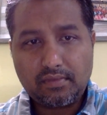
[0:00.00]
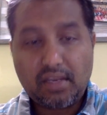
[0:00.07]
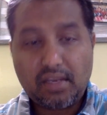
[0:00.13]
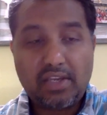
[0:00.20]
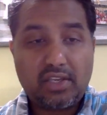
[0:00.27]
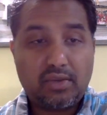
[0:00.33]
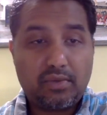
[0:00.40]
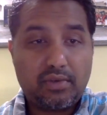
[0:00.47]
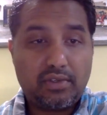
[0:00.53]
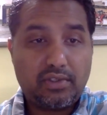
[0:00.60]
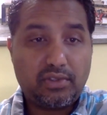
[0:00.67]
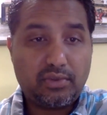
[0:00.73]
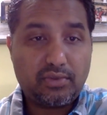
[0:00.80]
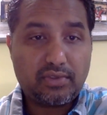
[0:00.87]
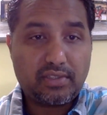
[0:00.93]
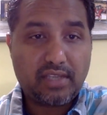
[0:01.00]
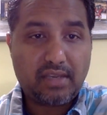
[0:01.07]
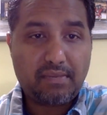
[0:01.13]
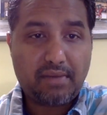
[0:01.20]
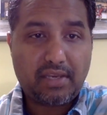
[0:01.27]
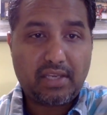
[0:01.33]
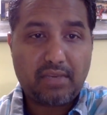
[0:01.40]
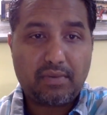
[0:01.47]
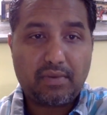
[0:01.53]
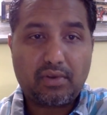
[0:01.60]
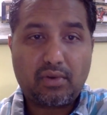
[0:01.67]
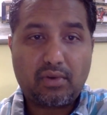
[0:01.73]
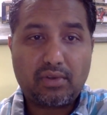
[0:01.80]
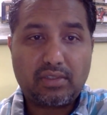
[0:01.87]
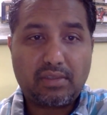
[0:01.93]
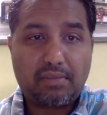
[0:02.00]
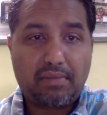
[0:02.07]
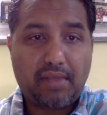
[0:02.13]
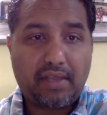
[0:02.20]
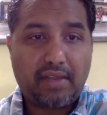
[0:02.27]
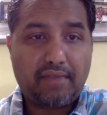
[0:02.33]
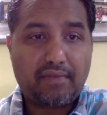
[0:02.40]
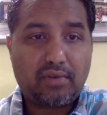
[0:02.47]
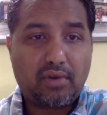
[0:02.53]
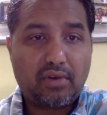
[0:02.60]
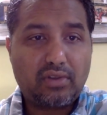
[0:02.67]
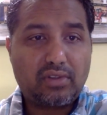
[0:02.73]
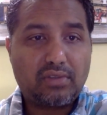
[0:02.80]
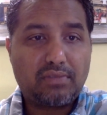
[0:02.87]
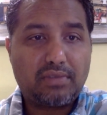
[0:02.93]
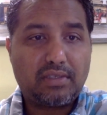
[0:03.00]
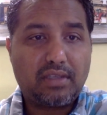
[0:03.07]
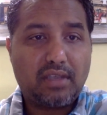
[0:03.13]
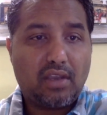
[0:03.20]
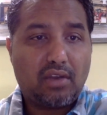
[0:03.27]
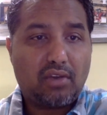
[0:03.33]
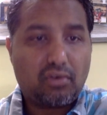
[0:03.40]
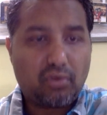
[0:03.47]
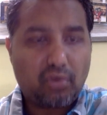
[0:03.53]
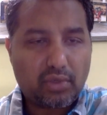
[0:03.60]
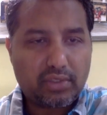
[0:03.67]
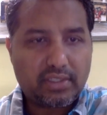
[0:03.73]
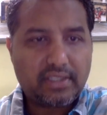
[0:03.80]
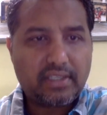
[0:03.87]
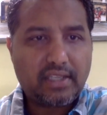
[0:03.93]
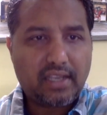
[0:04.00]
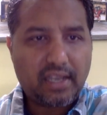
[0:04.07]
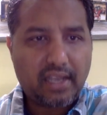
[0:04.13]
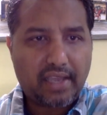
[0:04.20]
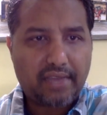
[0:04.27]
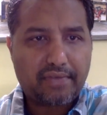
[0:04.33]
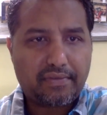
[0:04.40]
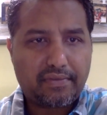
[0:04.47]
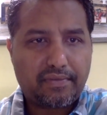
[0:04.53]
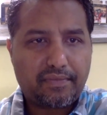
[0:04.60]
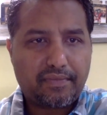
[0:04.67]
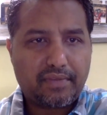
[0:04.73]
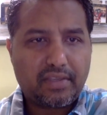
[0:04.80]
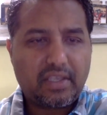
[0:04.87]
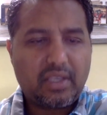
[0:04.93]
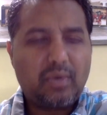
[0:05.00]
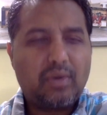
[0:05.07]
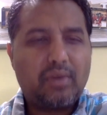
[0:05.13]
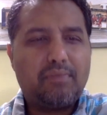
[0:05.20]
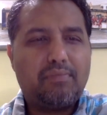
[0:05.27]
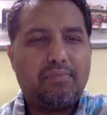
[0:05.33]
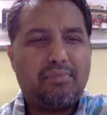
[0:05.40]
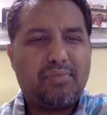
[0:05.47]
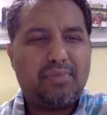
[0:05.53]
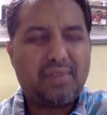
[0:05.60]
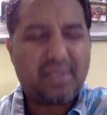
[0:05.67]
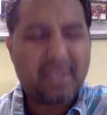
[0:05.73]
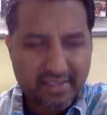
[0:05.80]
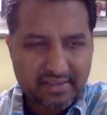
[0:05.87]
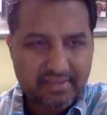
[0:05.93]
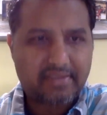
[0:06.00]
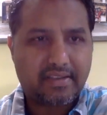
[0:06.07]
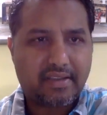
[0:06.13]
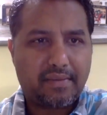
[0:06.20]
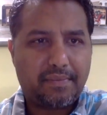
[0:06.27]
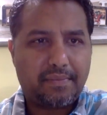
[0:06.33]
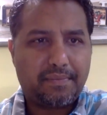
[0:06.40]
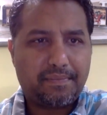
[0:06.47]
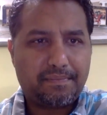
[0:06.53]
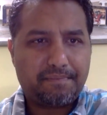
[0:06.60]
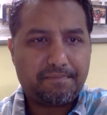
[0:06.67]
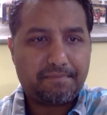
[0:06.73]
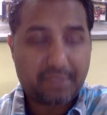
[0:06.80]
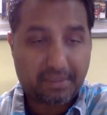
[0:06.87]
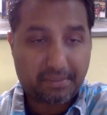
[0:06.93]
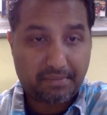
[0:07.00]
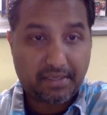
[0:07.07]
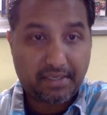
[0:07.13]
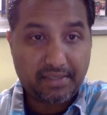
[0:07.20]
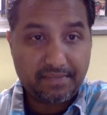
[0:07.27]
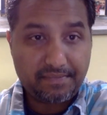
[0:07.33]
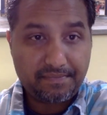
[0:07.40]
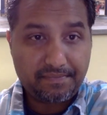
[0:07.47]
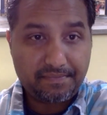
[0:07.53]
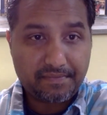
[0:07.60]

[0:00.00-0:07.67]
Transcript: And he will use them, and he will cause the plan of God to be brought in their life. He will bless them. Amen.